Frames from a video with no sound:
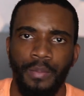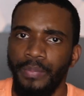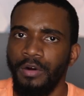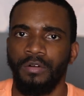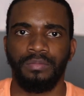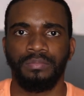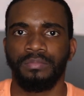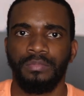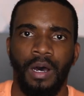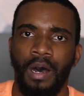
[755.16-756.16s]
Boom.
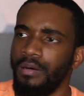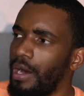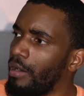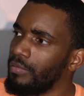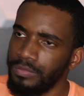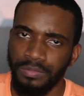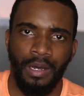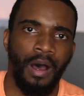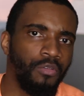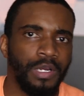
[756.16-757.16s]
I'll, I'll,
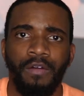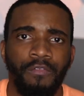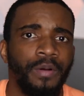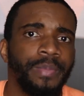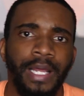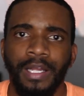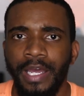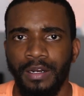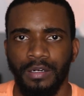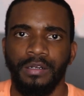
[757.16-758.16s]
I'll recover from that
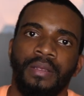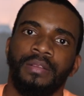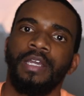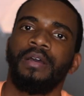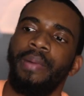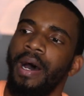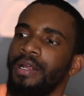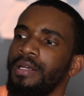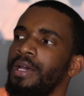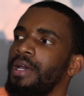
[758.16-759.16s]
later. Think
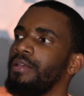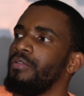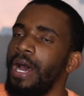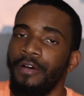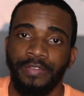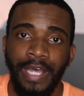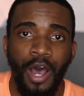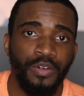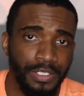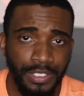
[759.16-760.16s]
about it. You have
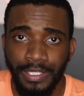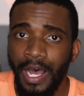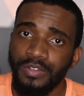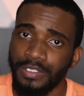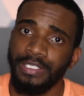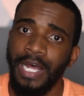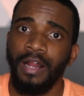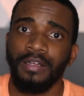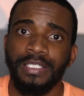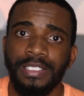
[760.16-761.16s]
thousands and thousands of
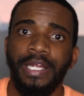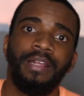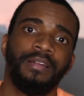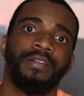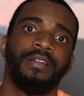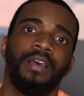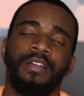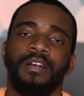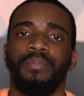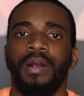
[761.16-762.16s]
dollars sitting
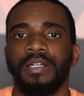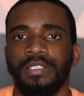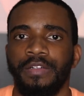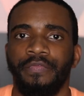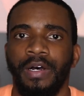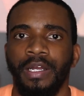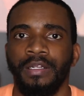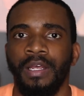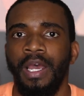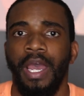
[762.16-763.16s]
in your emergency
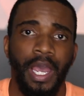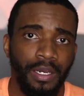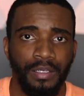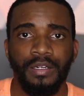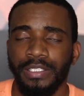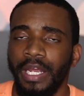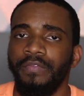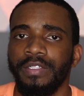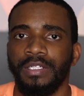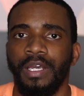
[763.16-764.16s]
fund and in your
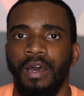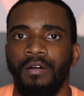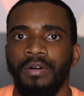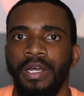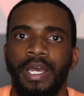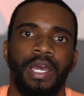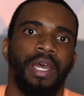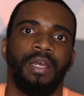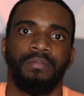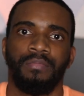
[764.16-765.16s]
savings account,
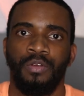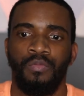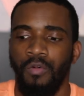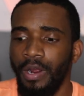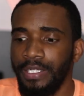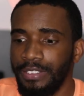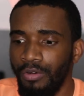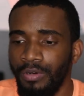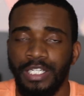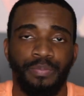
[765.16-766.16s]
and you run
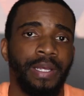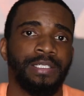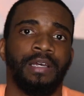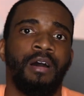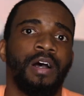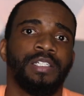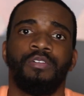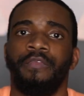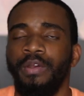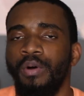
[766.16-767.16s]
into an expense that costs
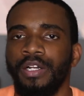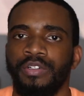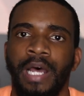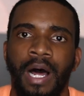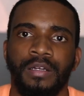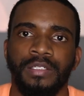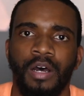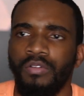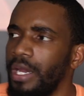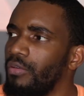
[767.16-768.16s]
you a few hundred dollars.
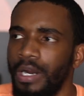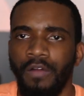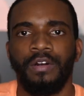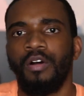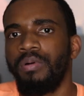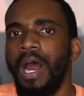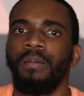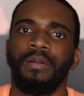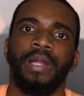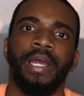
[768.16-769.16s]
Okay, whatever, no
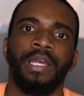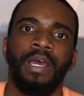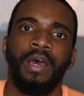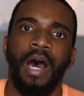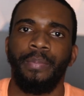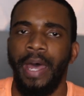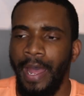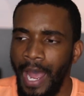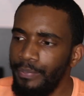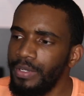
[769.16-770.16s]
problem. Like I'm not
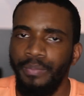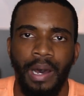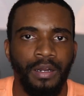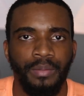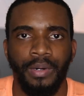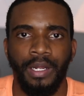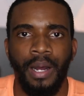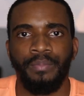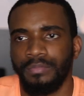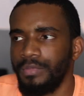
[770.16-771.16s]
happy about it, but
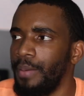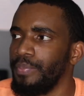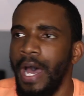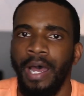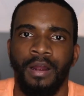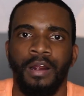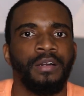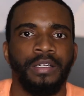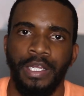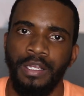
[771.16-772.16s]
I'm, I'm not
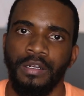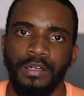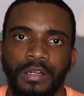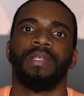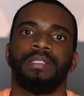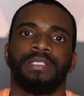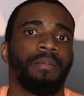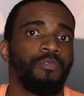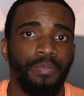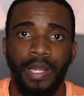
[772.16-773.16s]
hurting either it's
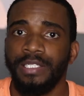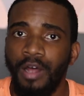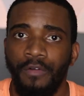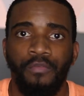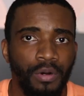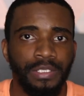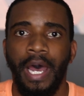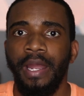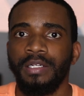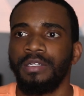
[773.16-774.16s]
time to replace all four
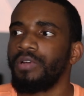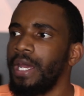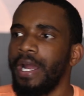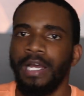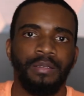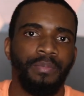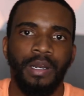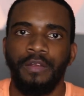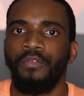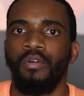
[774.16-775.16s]
tires. Okay, I got the
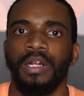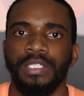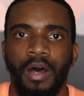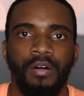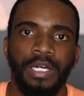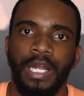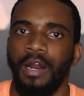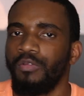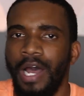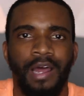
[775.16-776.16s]
money for it. It's all good. I
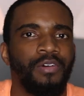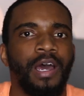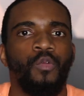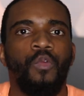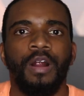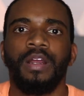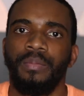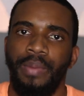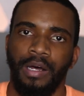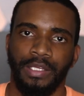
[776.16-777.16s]
don't I don't got to worry
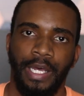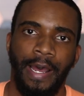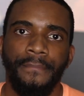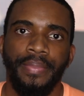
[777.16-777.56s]
about that.